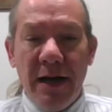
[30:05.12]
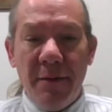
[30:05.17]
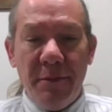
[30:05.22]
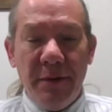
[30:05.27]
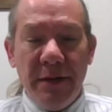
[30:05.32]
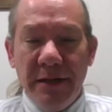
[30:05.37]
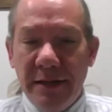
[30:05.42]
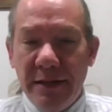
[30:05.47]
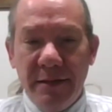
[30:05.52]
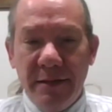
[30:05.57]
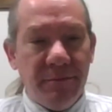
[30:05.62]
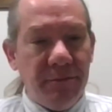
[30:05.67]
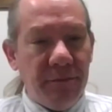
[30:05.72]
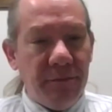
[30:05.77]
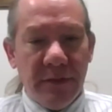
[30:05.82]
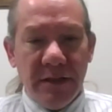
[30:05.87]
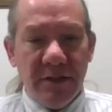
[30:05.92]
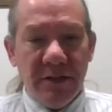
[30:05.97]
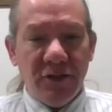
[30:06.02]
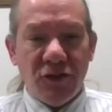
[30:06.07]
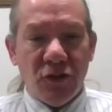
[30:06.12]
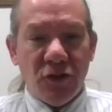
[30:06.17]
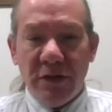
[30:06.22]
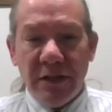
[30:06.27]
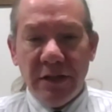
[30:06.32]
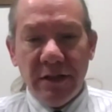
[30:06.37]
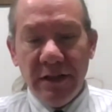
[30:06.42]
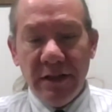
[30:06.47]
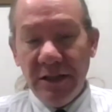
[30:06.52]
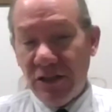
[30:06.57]
up any
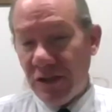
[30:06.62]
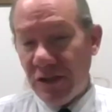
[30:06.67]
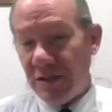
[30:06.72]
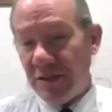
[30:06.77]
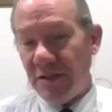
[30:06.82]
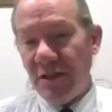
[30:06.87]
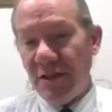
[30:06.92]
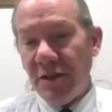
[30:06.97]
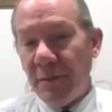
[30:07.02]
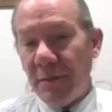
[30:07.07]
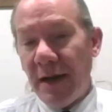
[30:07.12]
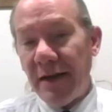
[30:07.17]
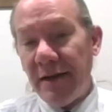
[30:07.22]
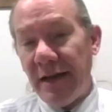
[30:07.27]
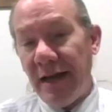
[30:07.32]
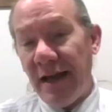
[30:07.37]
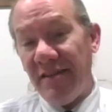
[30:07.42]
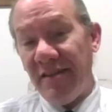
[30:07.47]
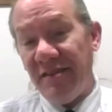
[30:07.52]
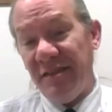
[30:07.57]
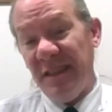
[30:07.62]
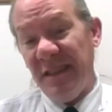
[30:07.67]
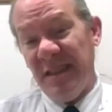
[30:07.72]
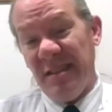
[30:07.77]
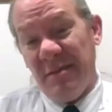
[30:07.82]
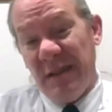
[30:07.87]
concerning lesions that you might have.